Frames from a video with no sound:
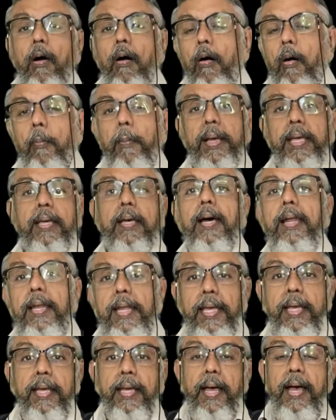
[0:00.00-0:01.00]
or my
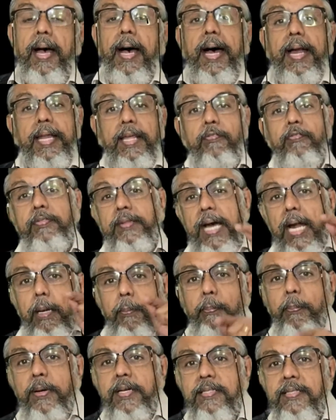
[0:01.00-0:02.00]
colleague, and if
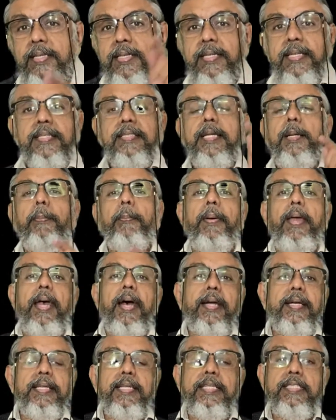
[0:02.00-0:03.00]
that person doesn't pay
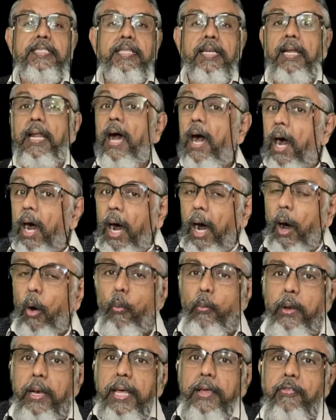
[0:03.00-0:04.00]
attention, how
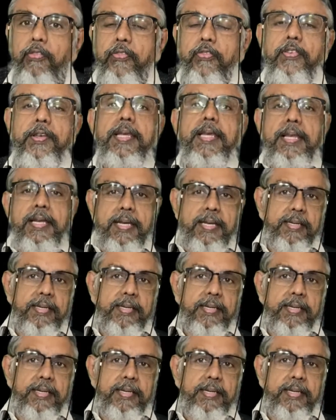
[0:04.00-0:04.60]
will I feel?